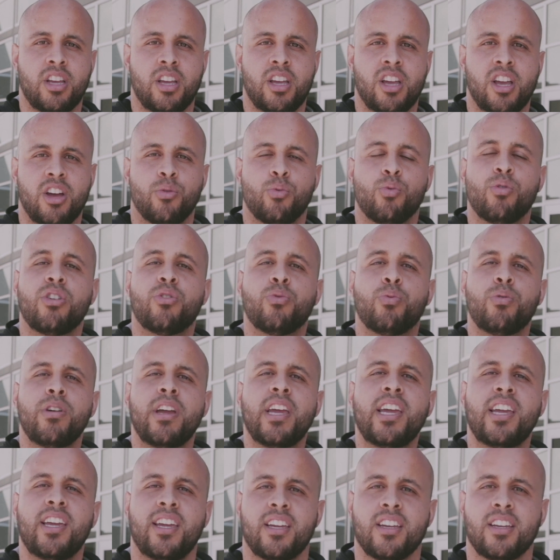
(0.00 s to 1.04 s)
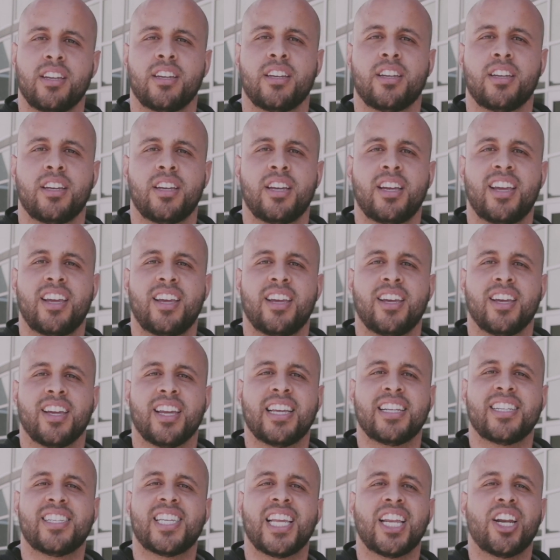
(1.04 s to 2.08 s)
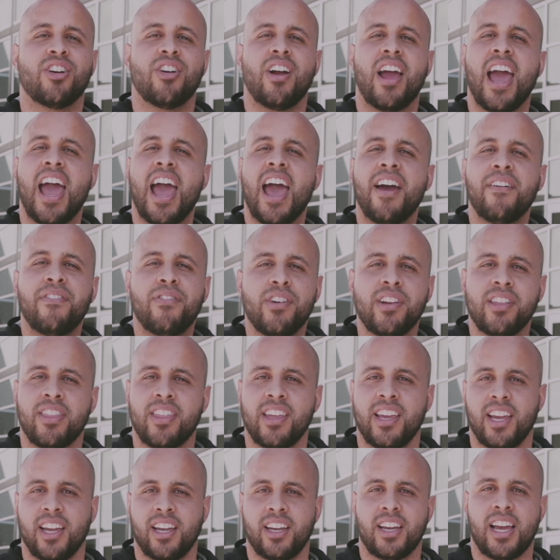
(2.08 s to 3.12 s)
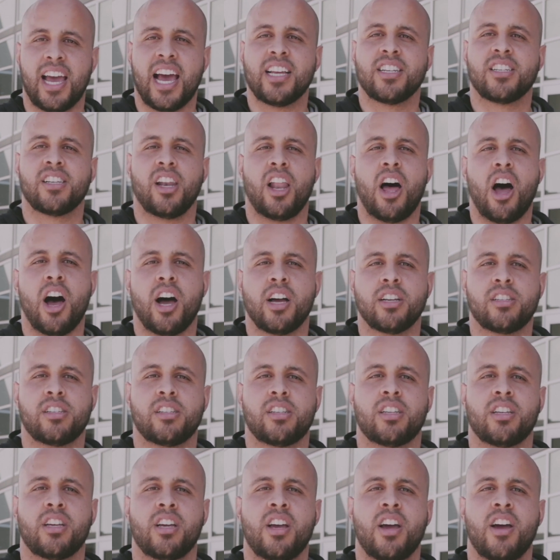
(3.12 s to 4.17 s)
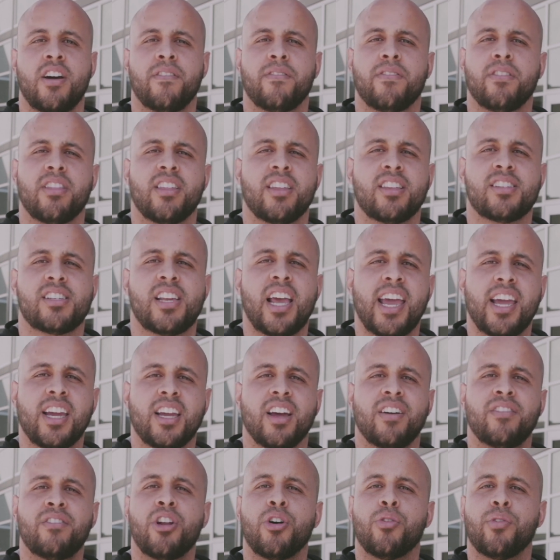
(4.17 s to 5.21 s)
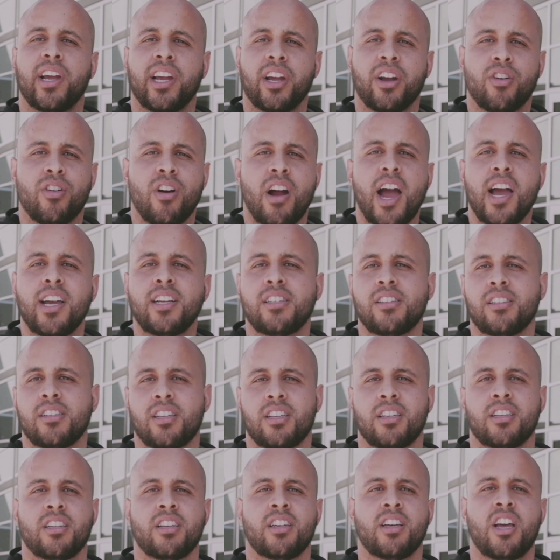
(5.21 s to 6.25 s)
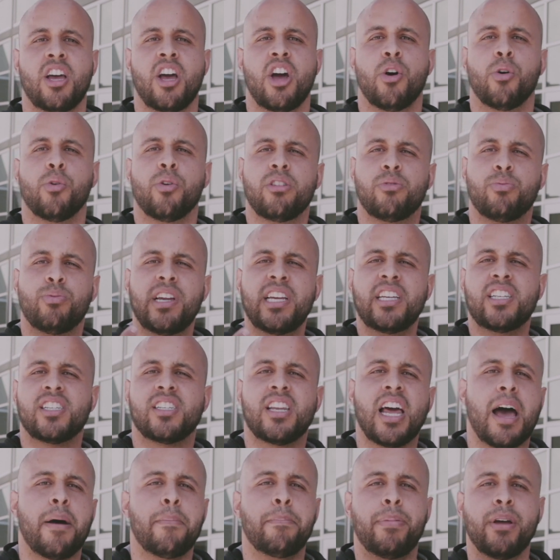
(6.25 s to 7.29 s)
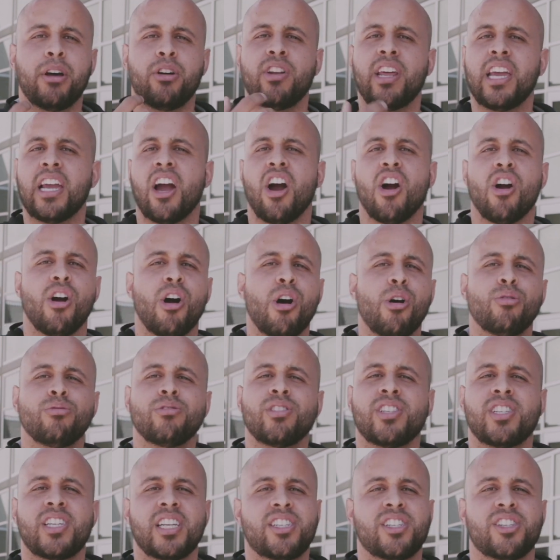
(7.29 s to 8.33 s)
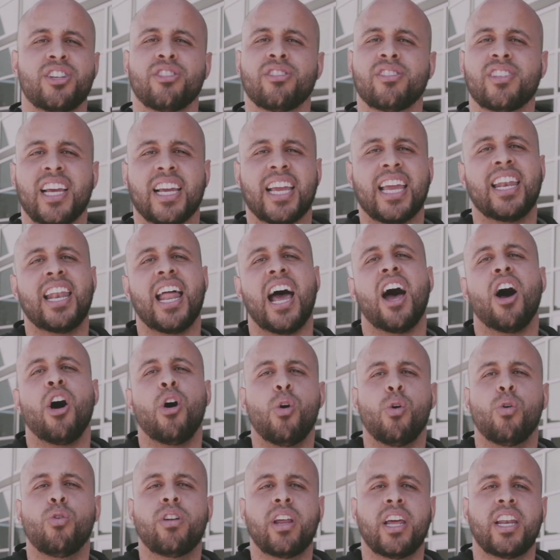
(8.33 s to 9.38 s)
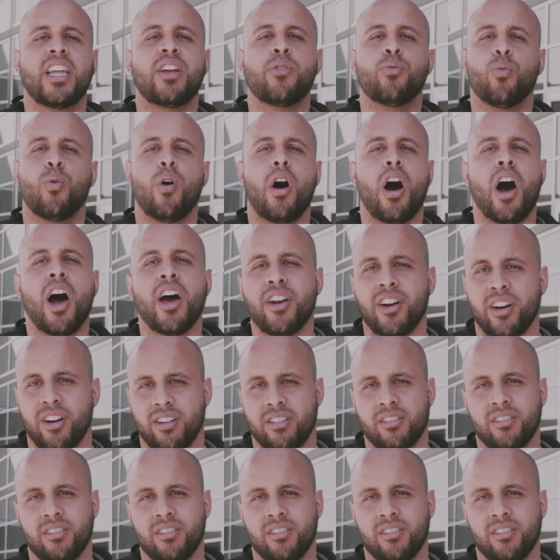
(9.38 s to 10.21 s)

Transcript: Would we consider everything as lost for the sake of knowing Christ? Would we stop building our own cisterns that cannot hold any water?